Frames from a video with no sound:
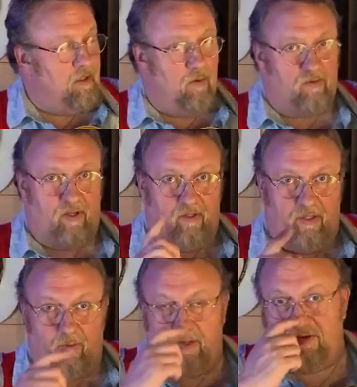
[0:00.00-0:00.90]
was I
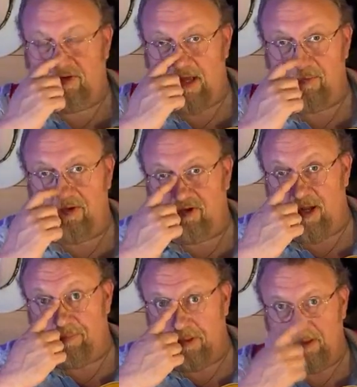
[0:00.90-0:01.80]
literally sat with a
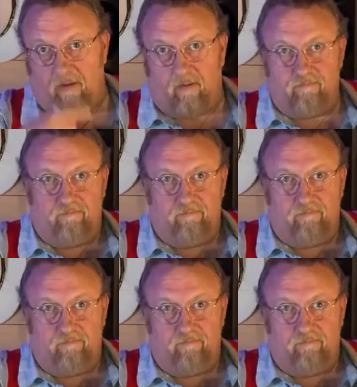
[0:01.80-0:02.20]
tape player